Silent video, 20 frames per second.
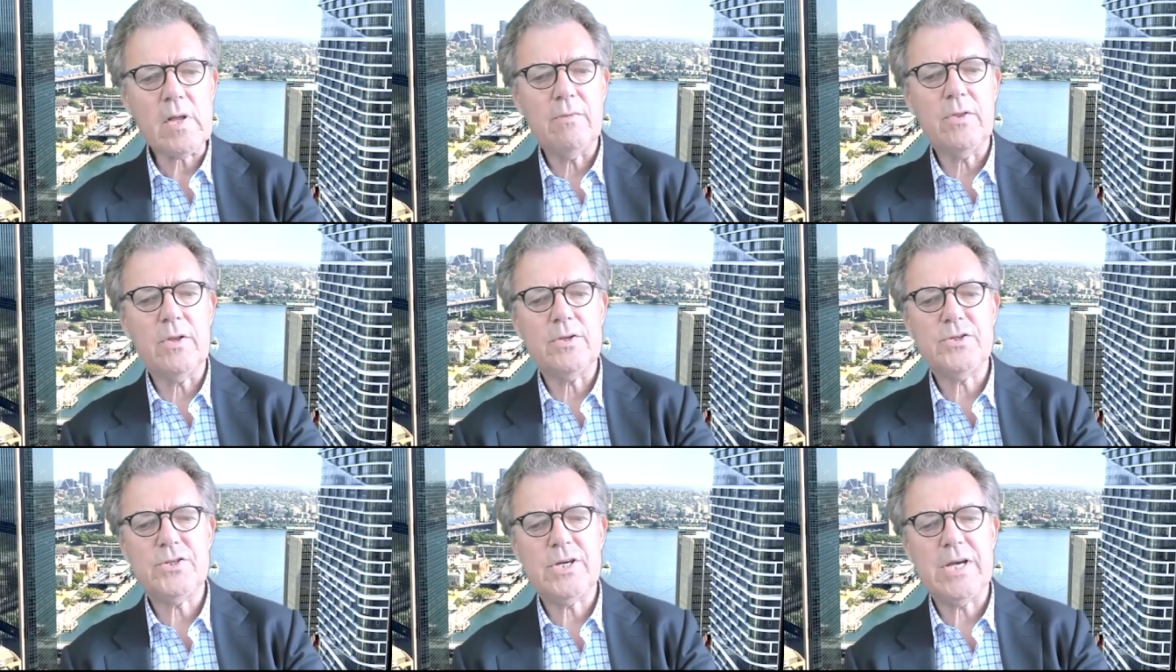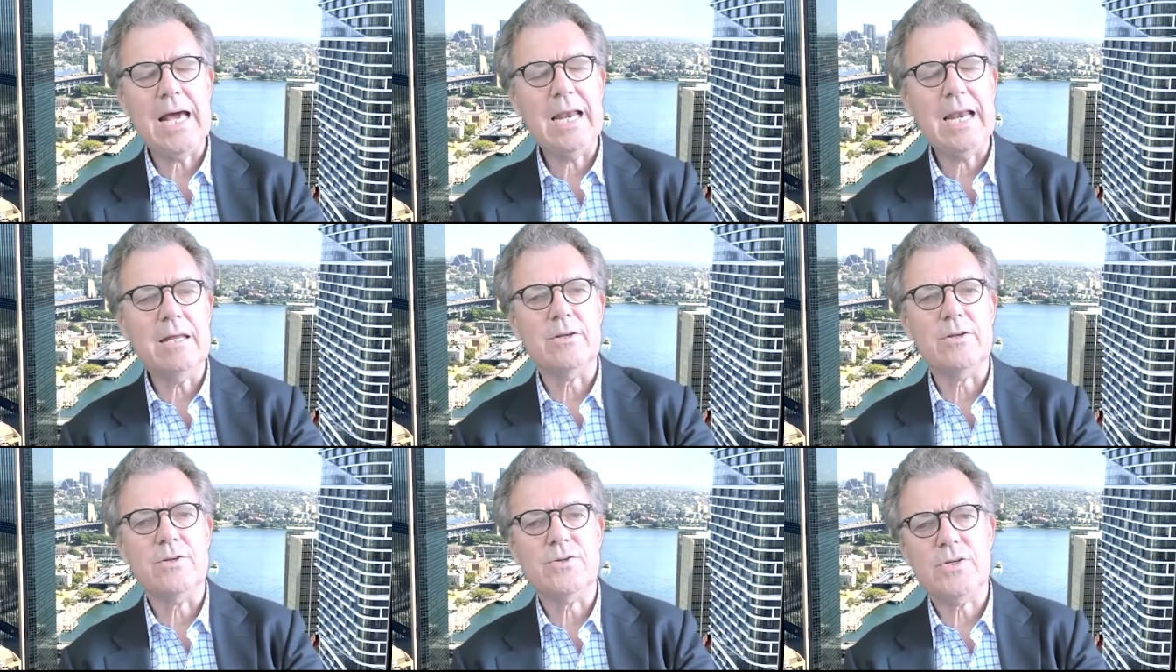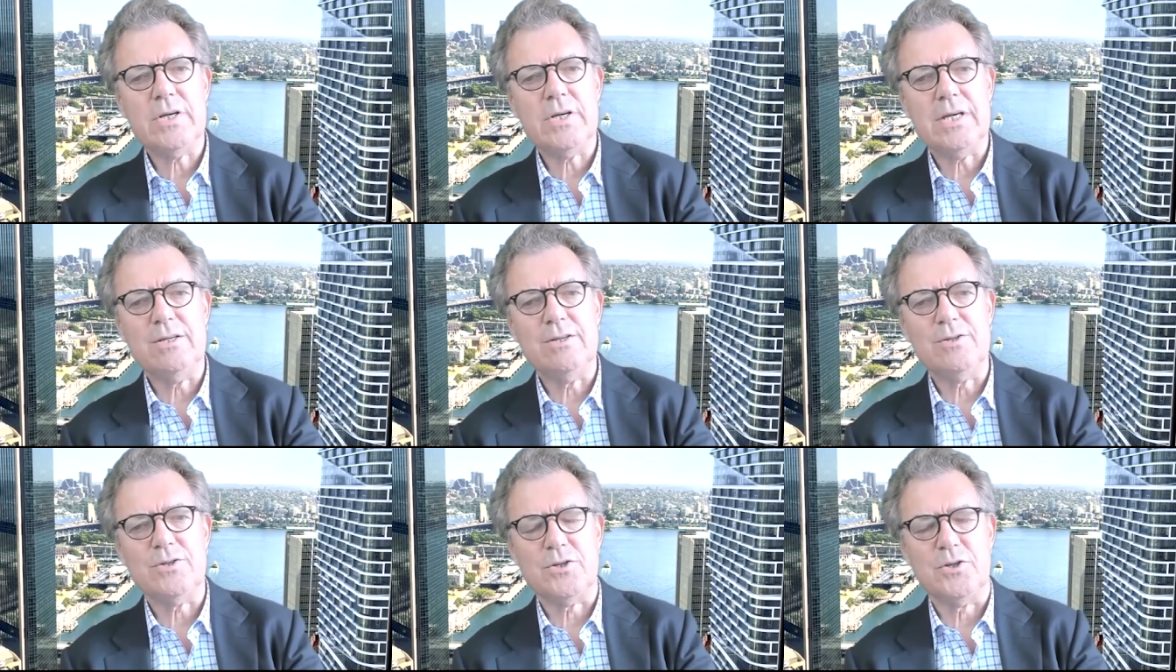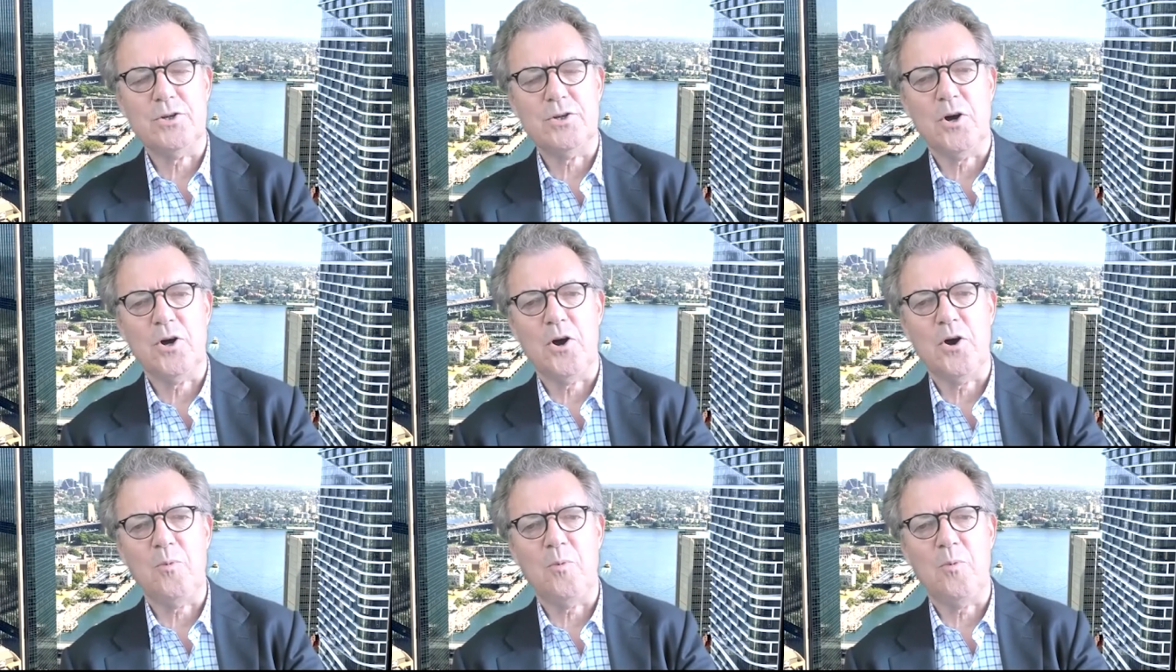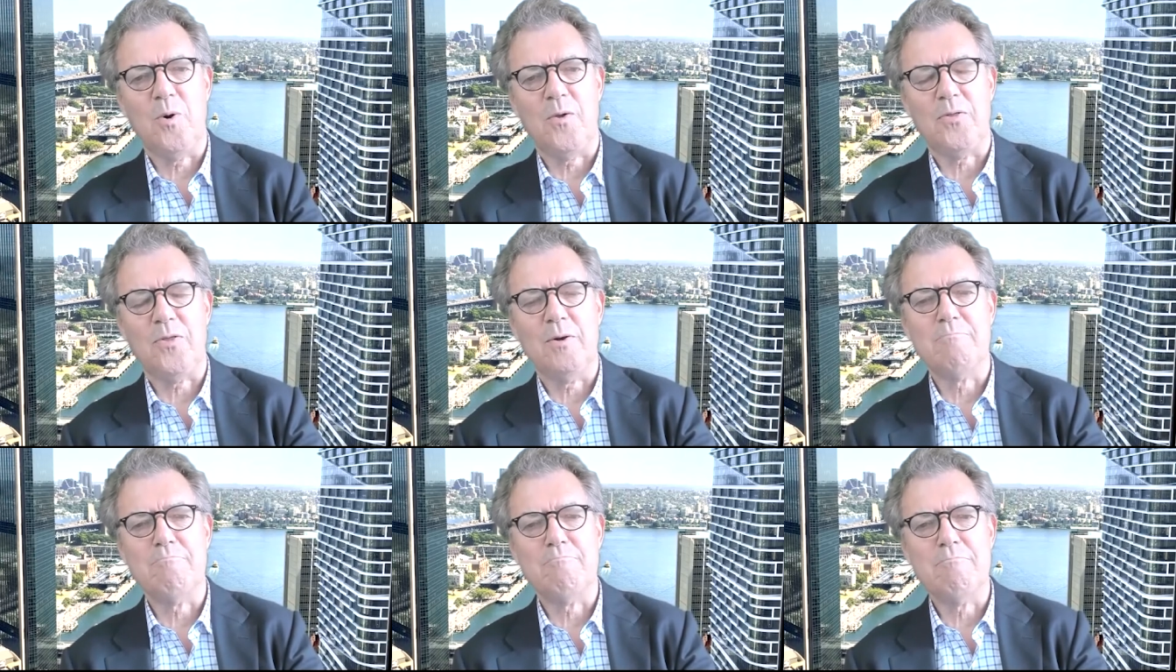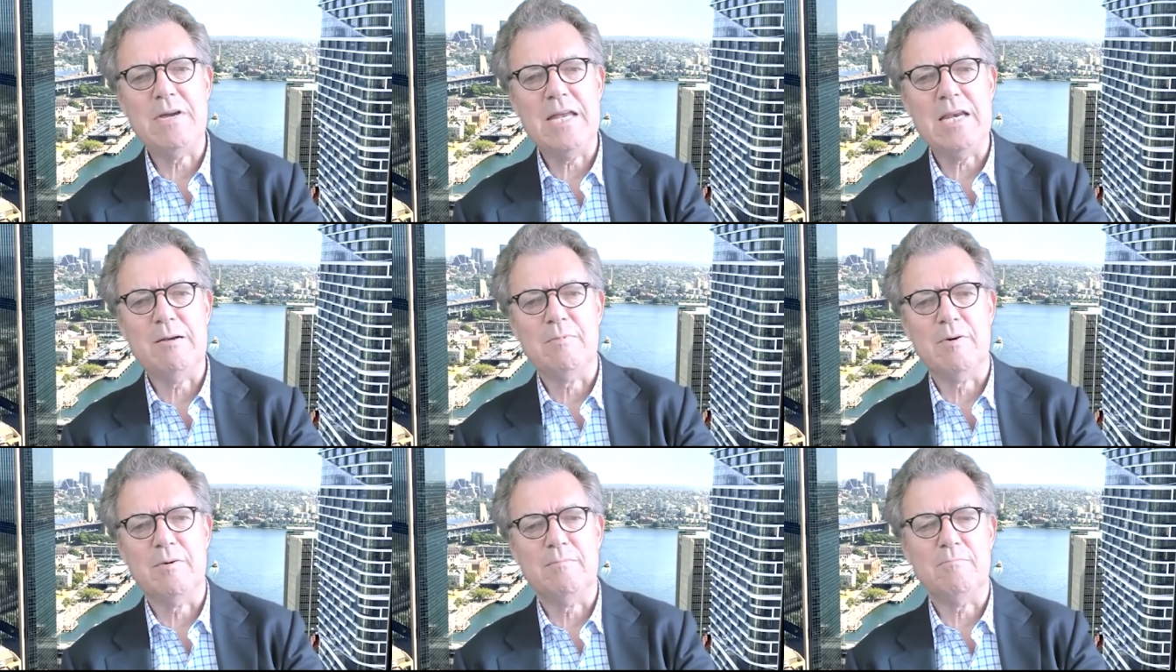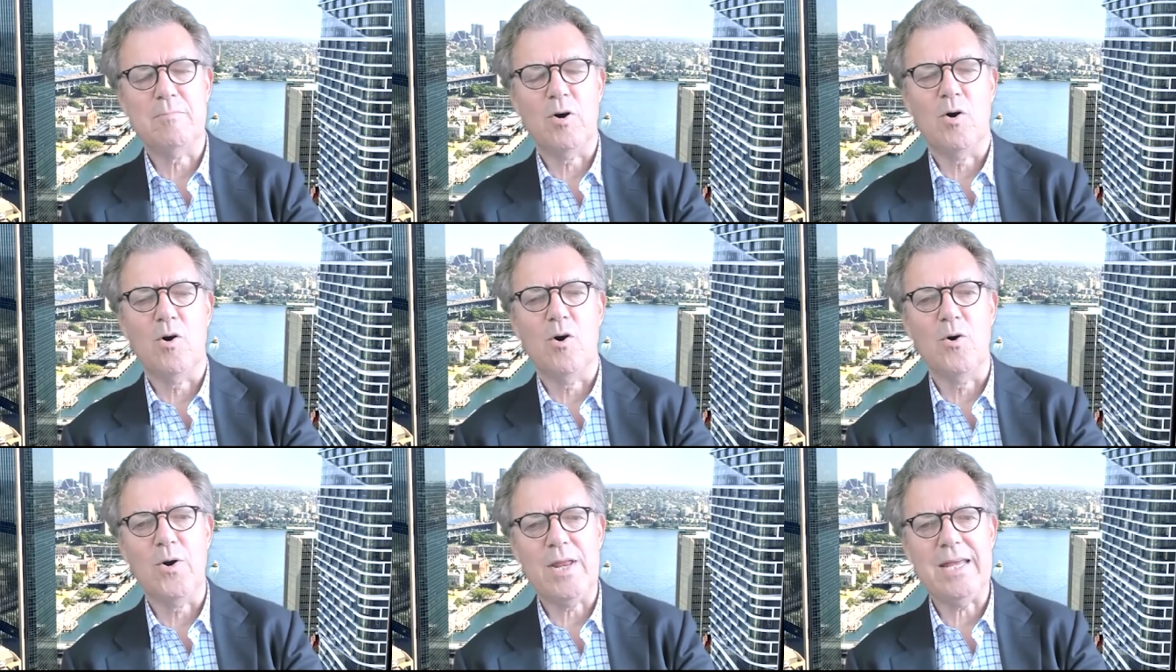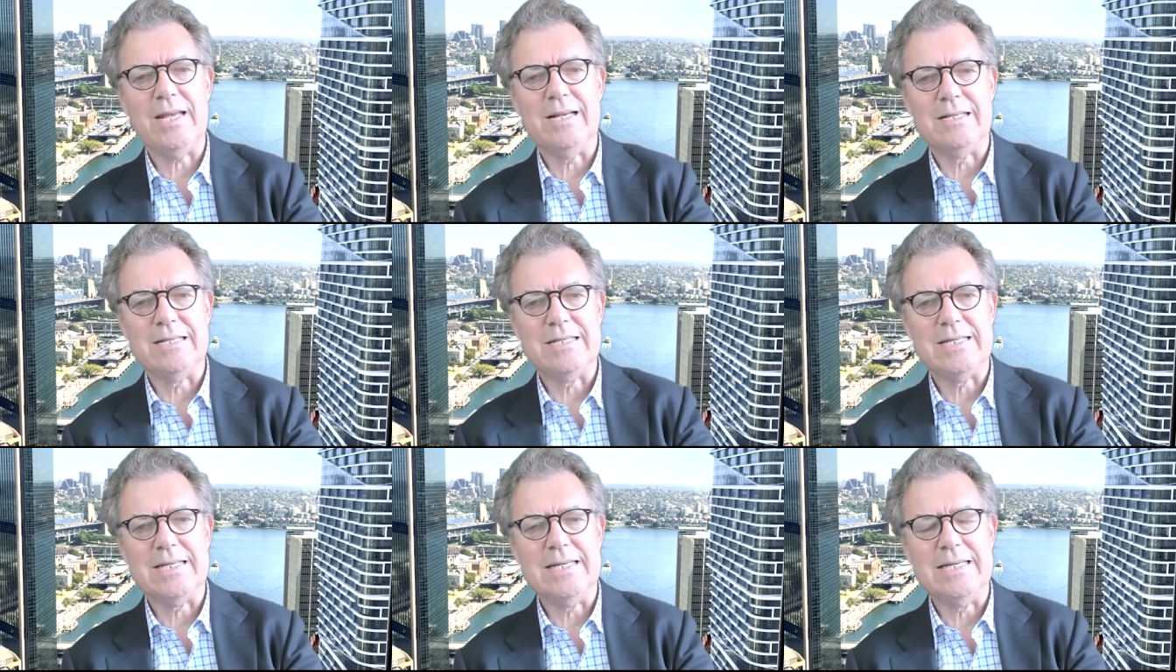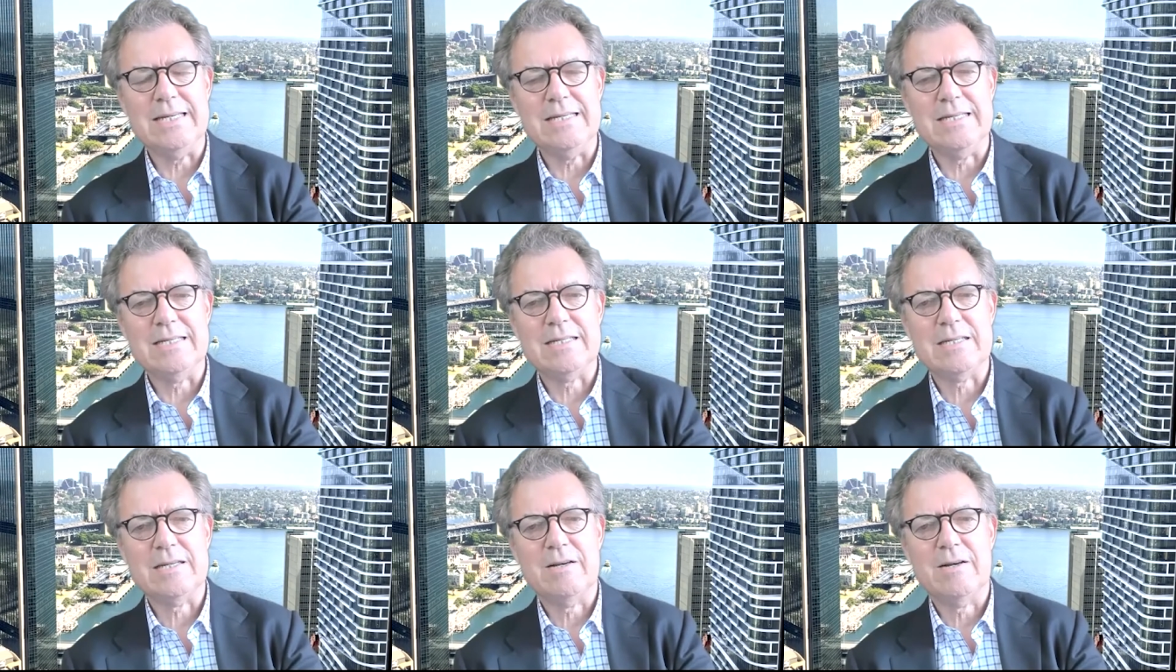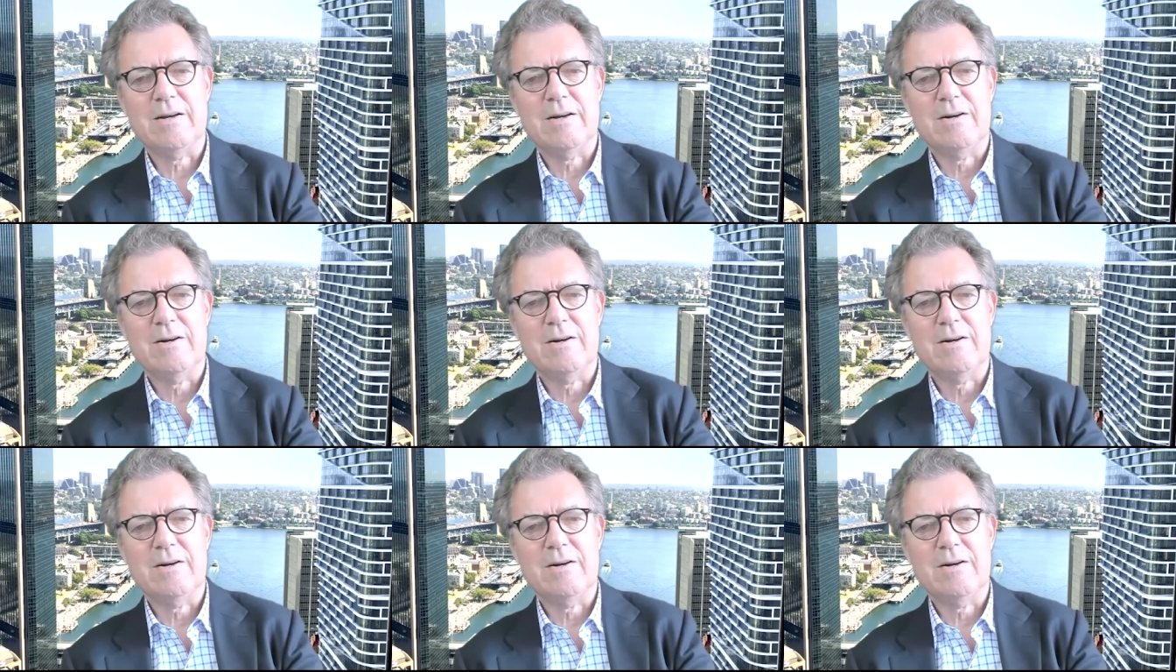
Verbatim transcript: The challenge is to know what the minimum audience is